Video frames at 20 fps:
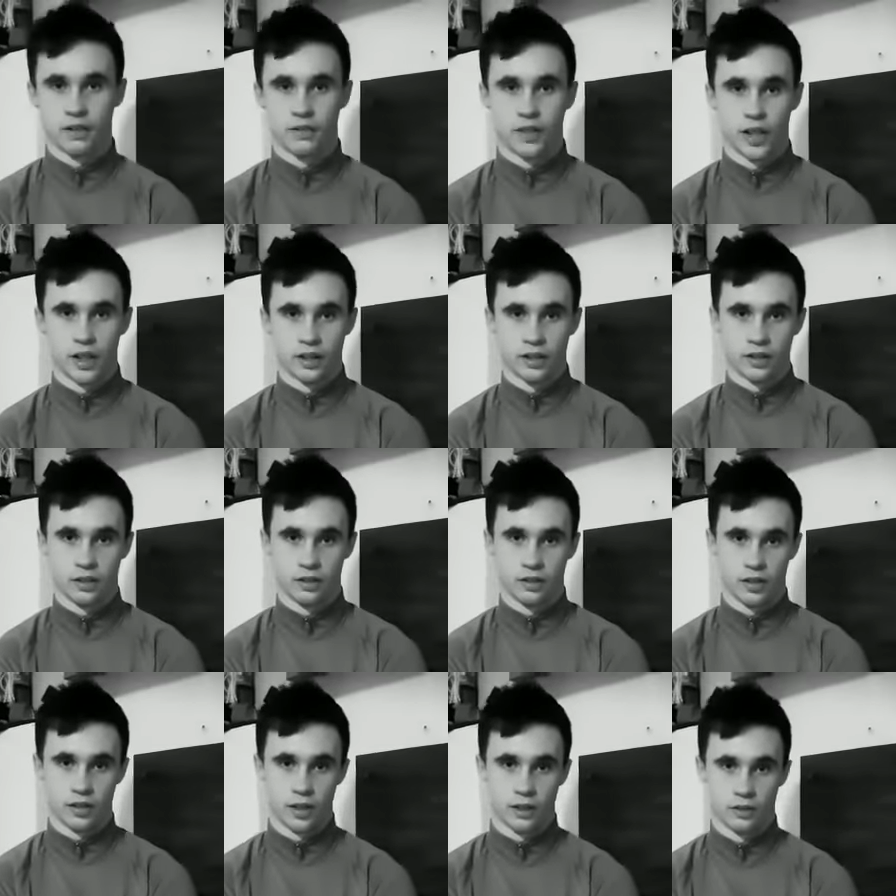
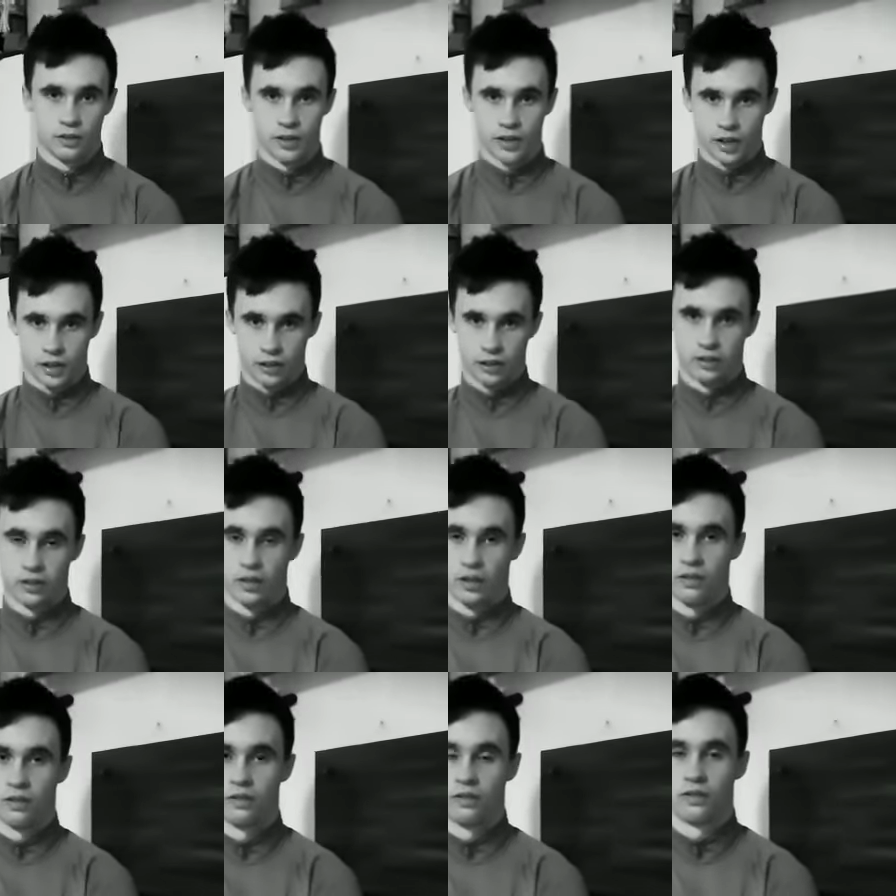active, and that was thanks
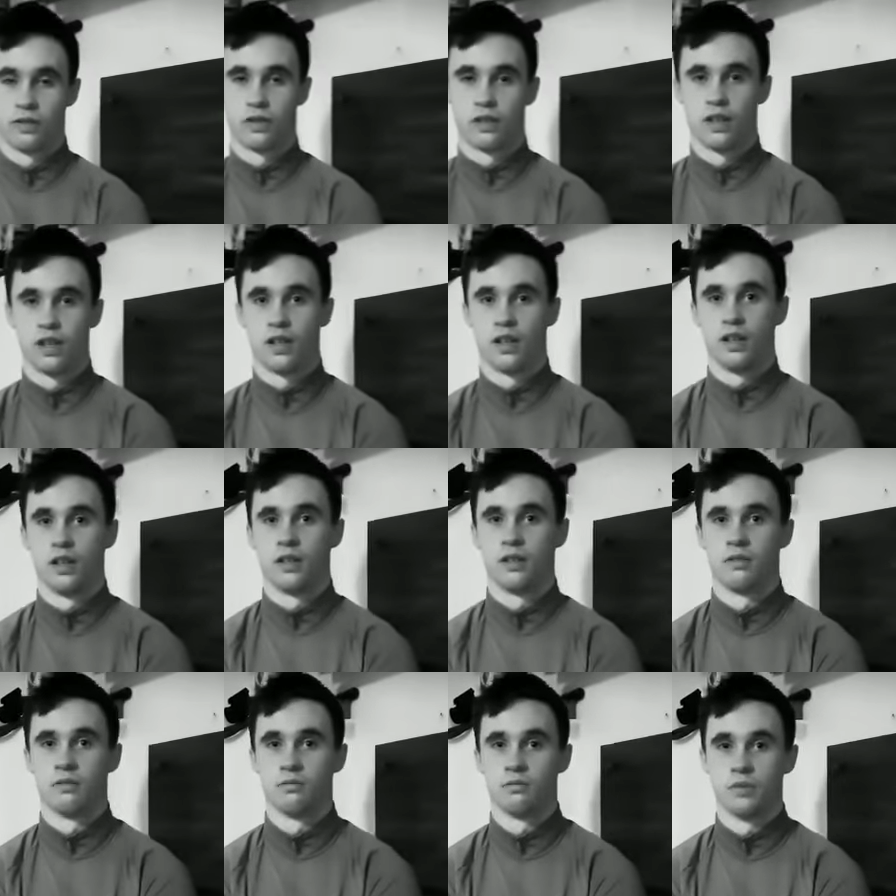to
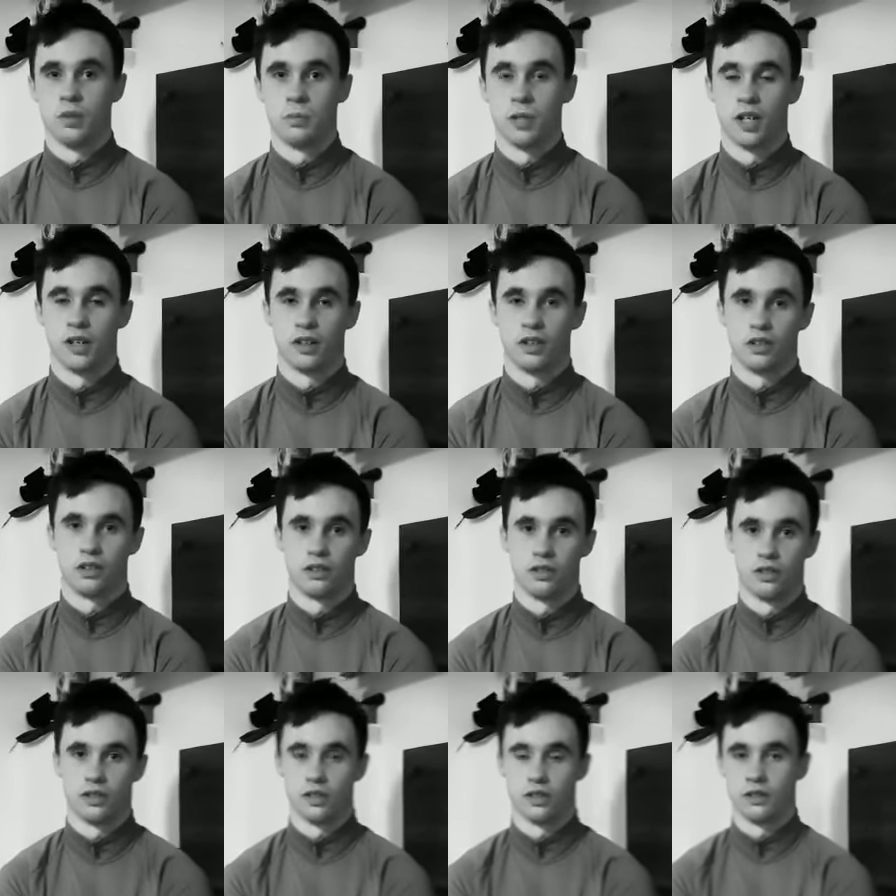my
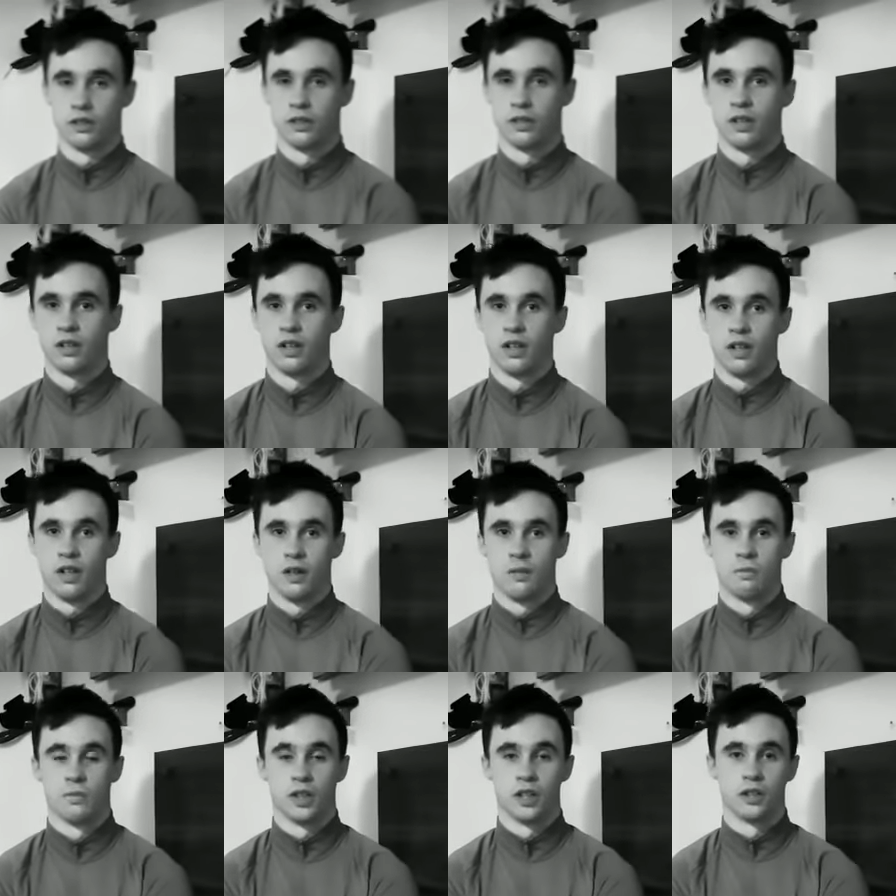managers and
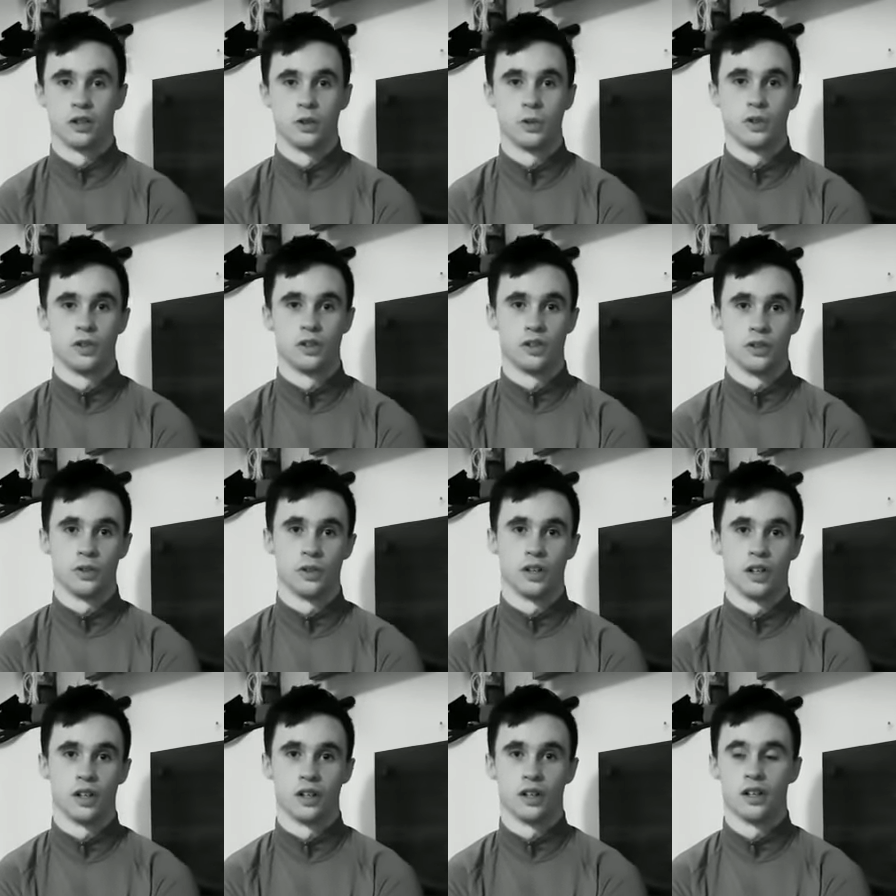my coach as
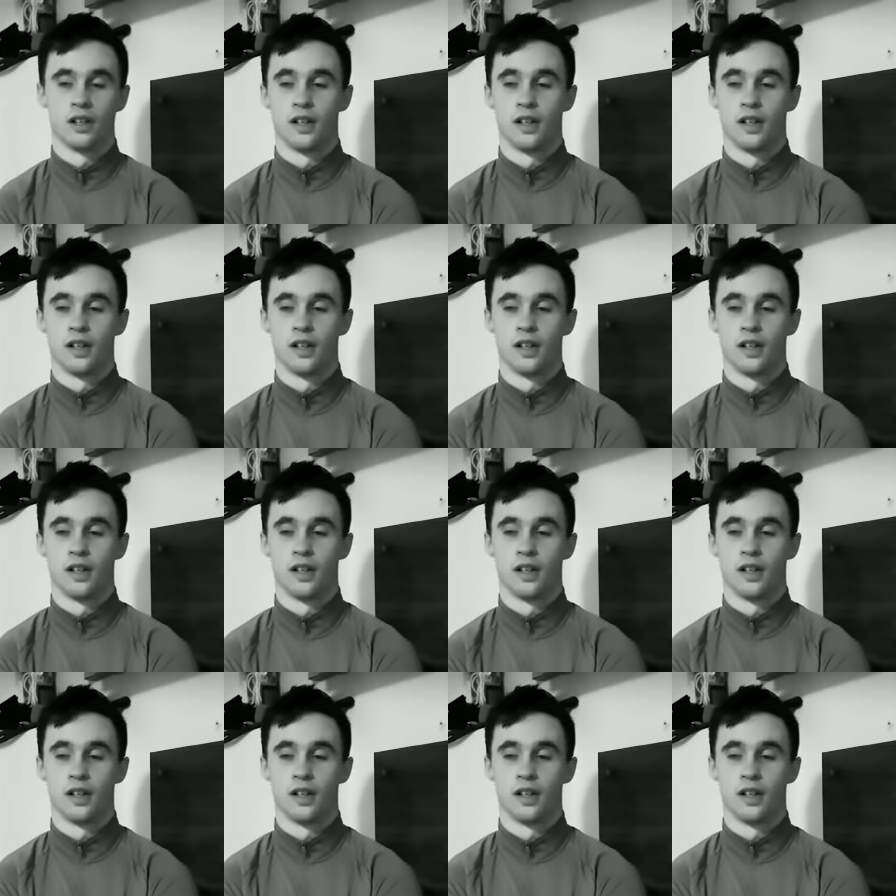well.